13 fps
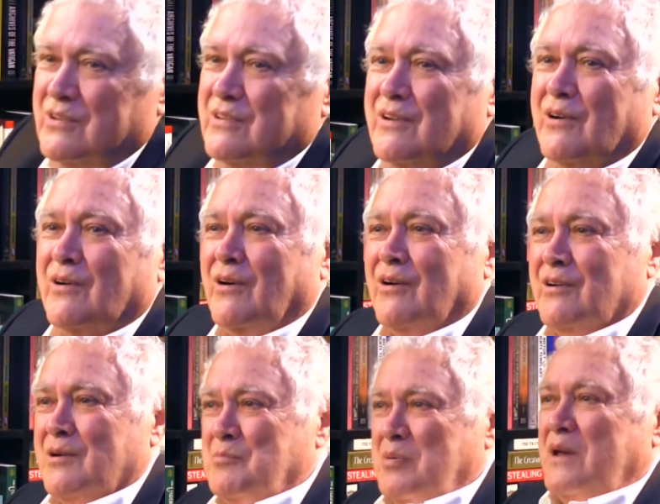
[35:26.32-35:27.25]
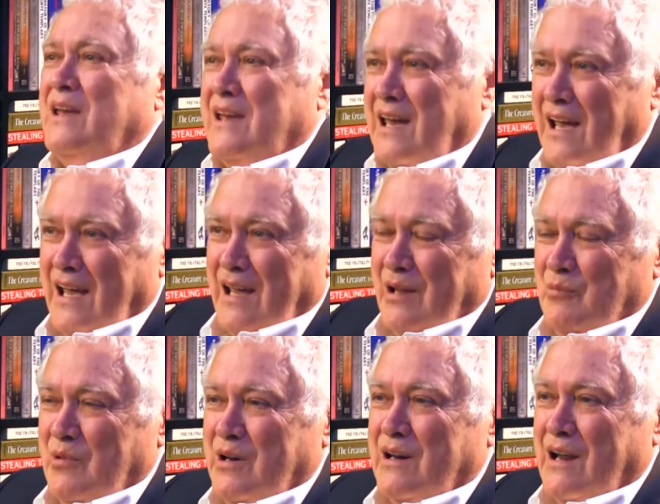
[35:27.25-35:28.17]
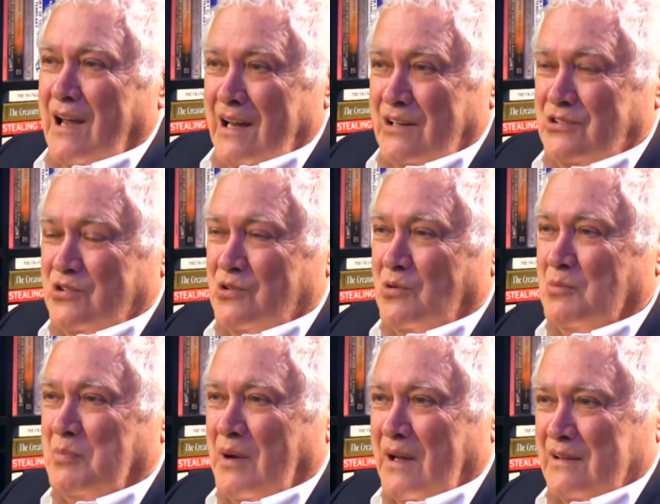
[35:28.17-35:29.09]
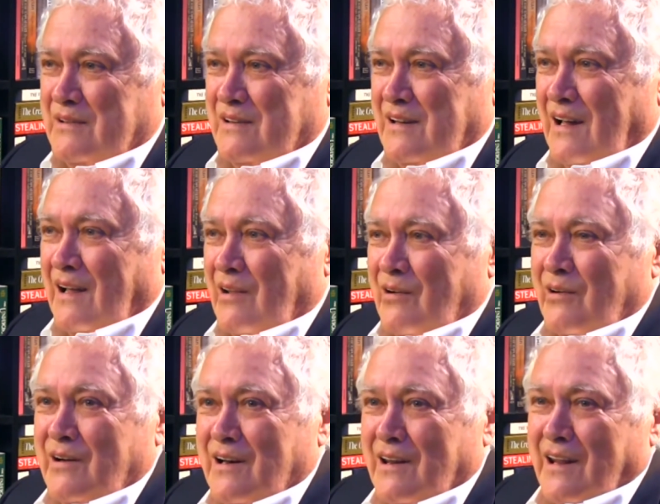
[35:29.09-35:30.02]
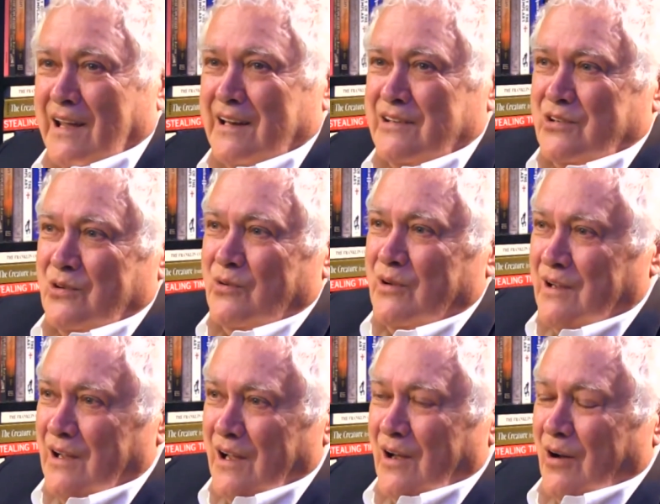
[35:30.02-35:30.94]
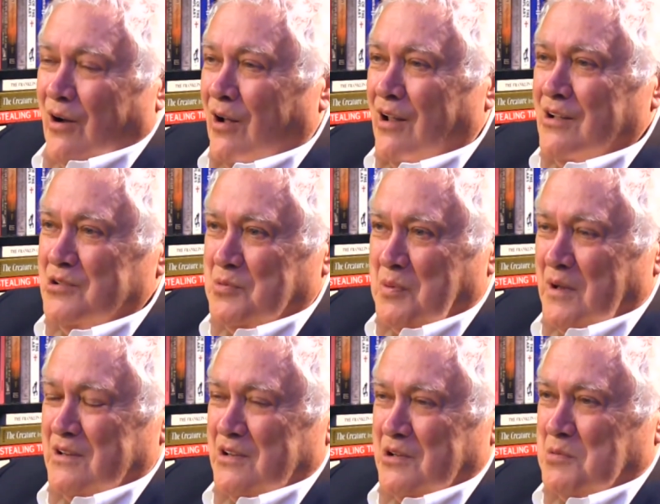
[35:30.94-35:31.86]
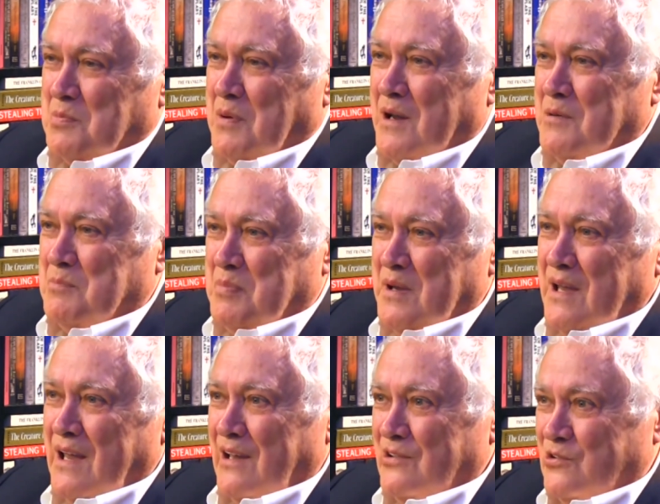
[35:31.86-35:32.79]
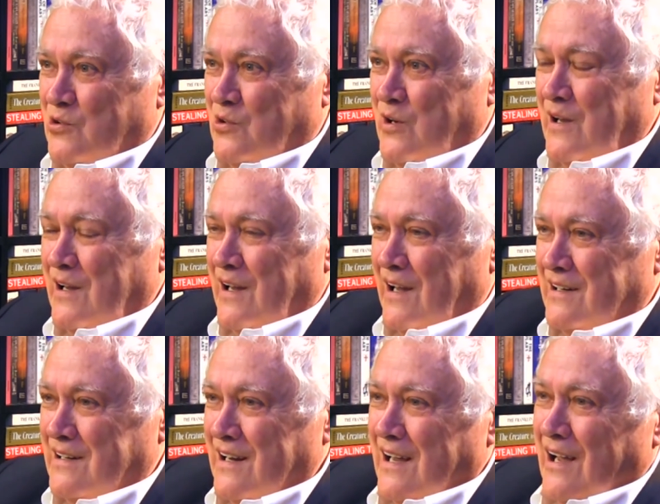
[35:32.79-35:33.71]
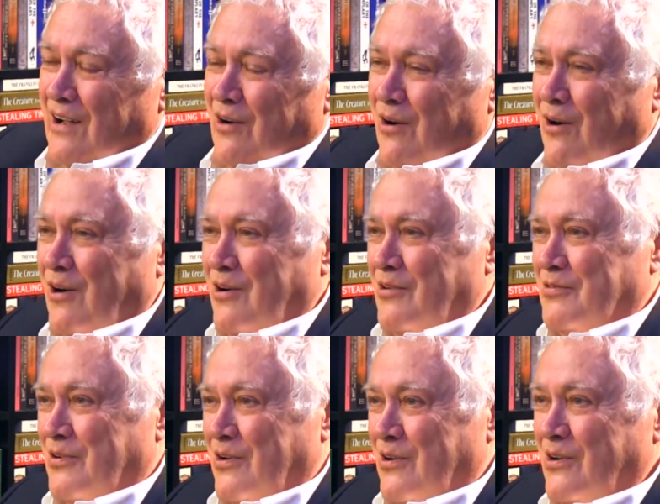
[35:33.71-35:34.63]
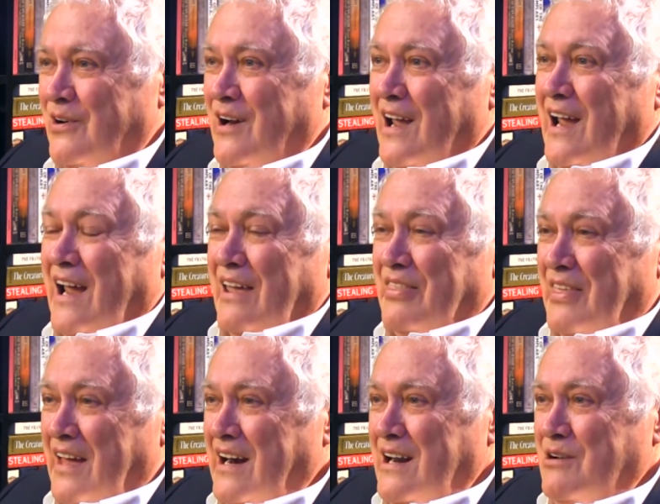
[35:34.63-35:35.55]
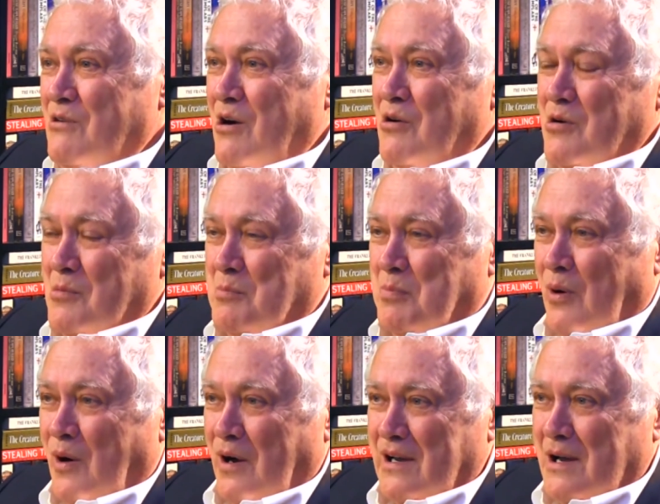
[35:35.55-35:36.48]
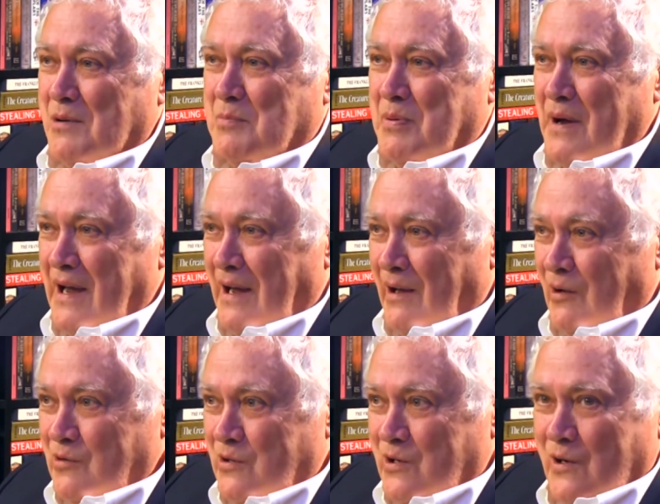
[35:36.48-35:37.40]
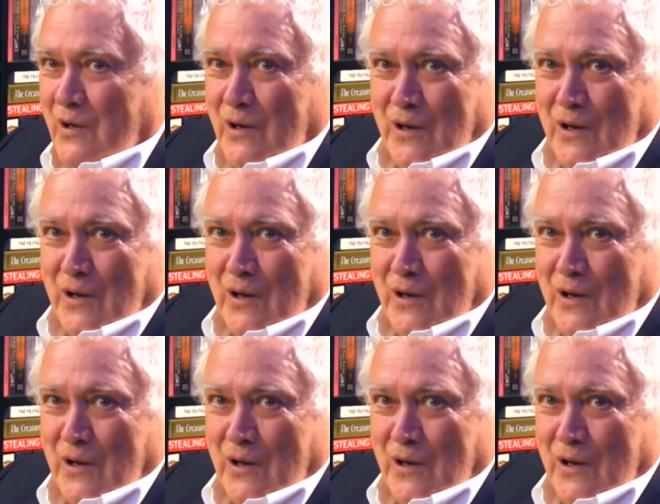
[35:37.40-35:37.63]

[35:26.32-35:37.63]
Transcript: was called. It became a national bestseller. It led to an all expenses paid PhD at Harvard. Then he wrote a book about